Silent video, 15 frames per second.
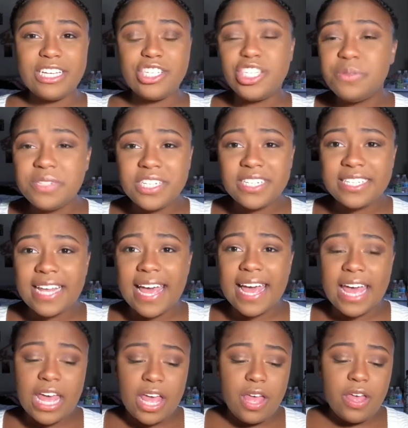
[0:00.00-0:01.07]
She was just like,
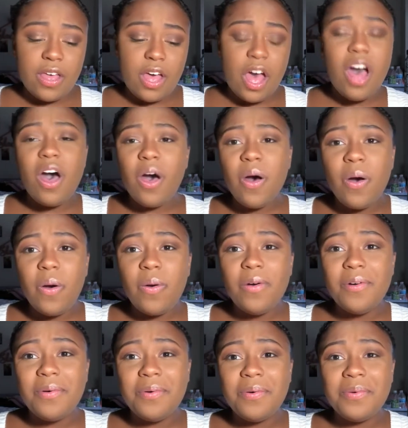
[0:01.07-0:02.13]

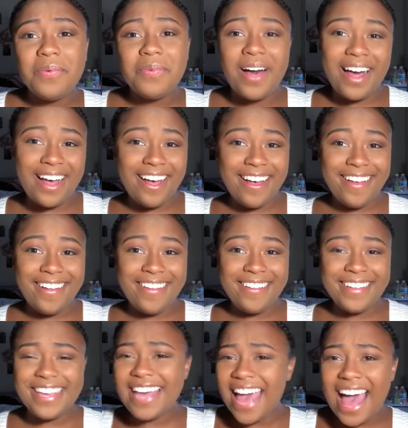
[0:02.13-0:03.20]
oh,
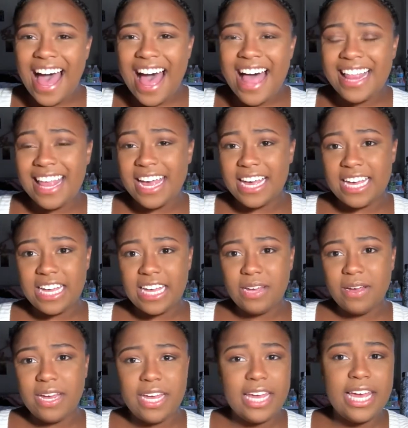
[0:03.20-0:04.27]
well, yeah, like
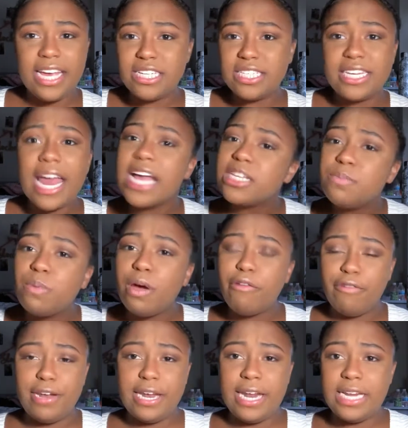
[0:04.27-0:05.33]
he's an
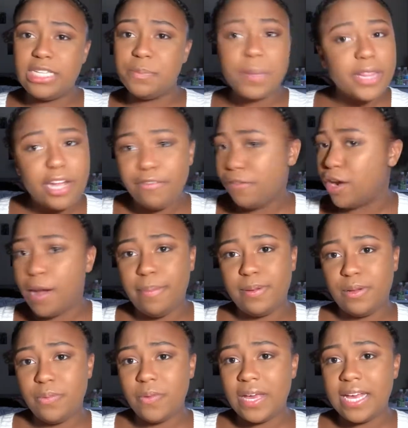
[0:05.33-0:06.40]
ex-boyfriend and it's been there for a
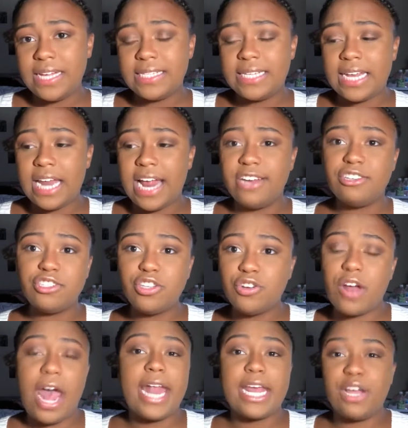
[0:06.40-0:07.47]
couple of weeks and I just
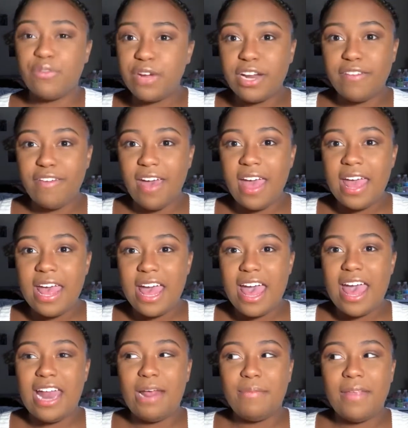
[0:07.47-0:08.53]
don't know how to get rid of it.
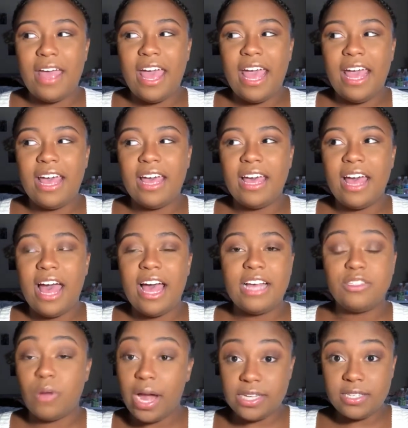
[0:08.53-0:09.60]
And I'm like,
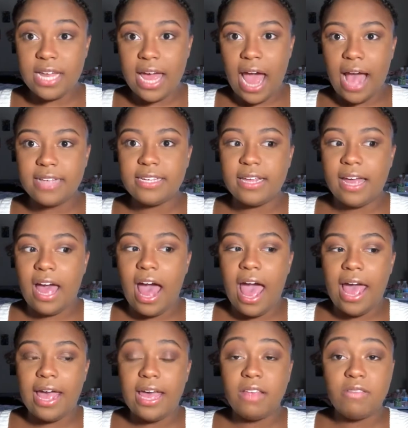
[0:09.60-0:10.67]
so I say like,
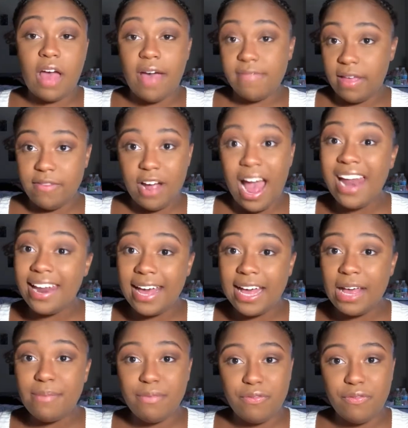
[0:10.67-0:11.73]
I have never had a
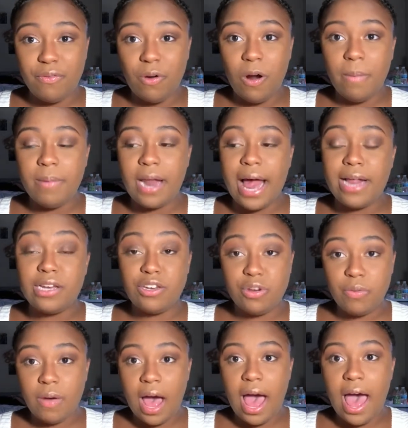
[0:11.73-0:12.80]
hickey before, but I
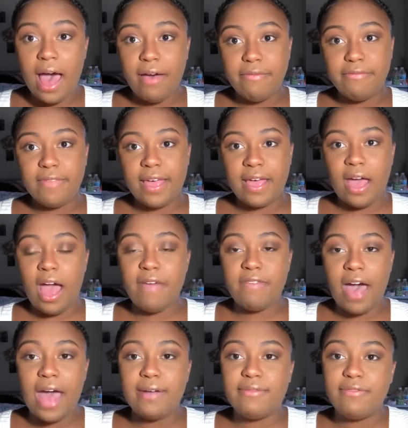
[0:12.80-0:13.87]
do have, like, I've
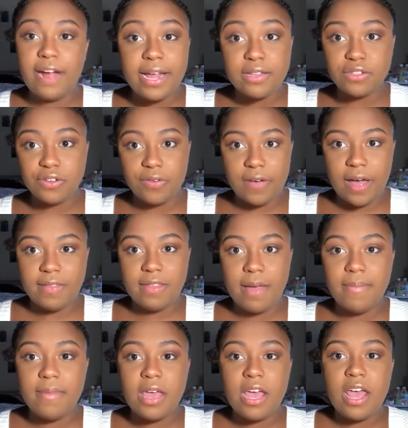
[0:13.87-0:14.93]
had friends who have had
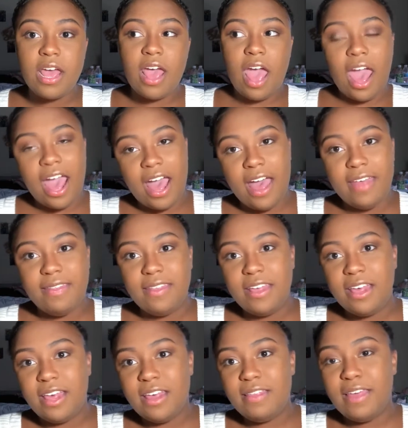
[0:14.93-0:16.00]
them, and
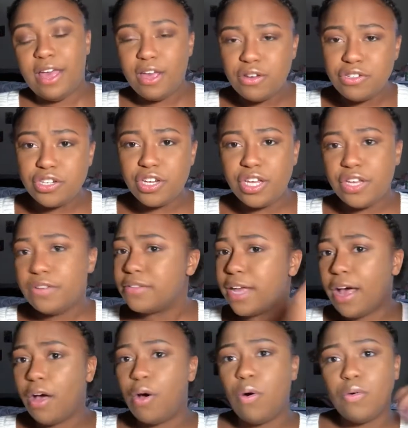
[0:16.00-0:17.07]
they usually use
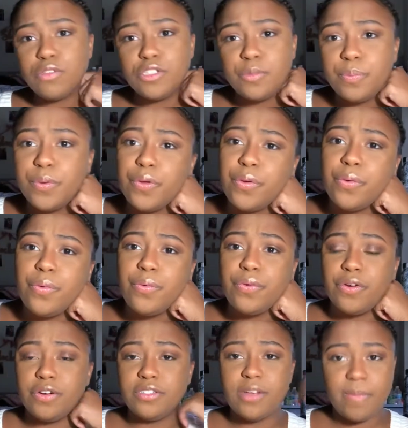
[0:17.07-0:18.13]
like a cold spoon
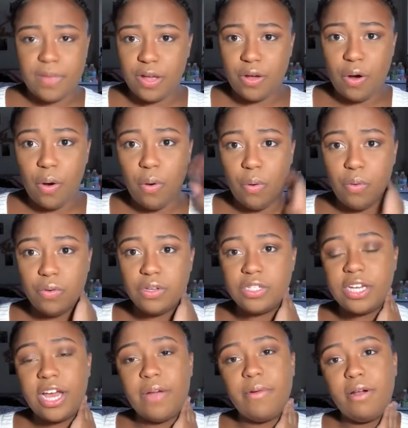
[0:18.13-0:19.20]
or something cold
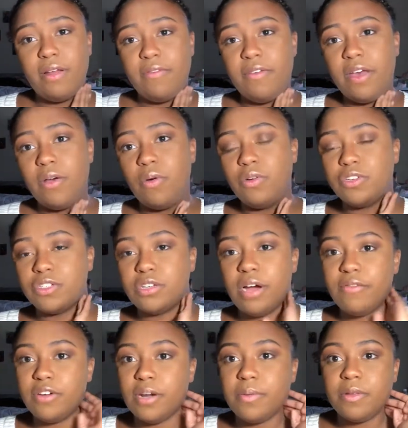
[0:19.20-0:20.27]
to get rid of it, or just
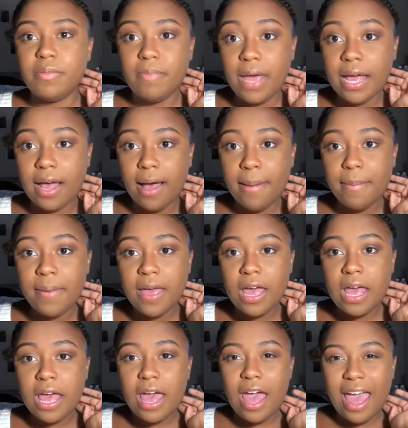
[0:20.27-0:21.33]
cover it up with makeup,
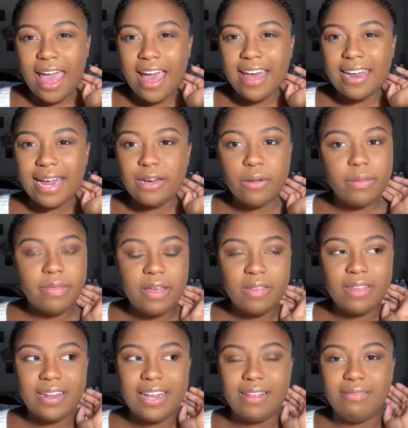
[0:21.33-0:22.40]
and I don't
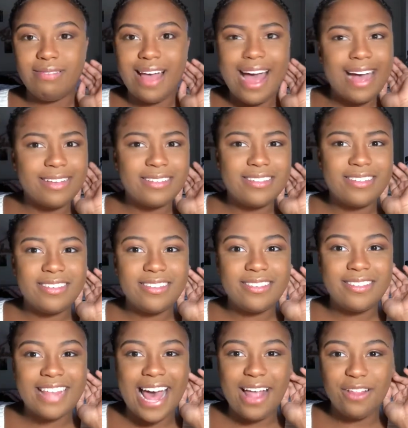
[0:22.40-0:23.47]
think that it
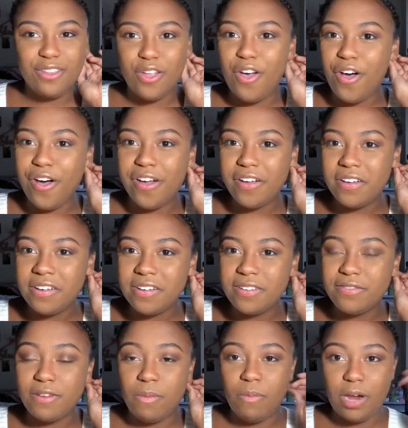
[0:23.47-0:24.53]
lasts that long
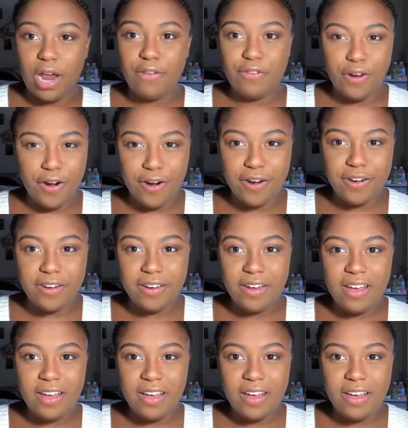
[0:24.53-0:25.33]
from what I've heard.